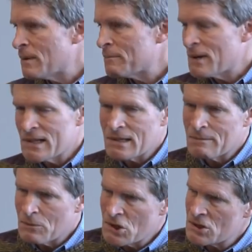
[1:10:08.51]
But
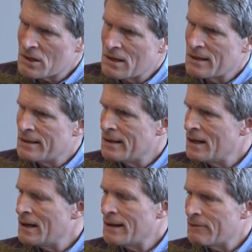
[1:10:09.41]
President Bush, uh, then
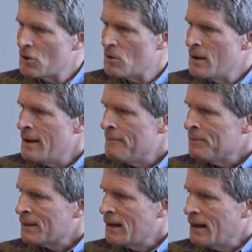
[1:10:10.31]
he'd interview
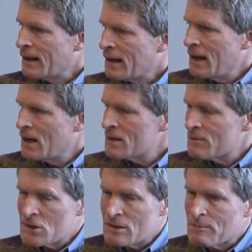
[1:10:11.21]
uh, candidates
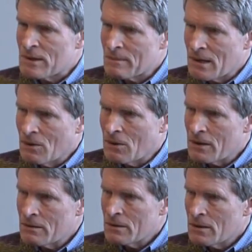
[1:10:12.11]
for Supreme Court.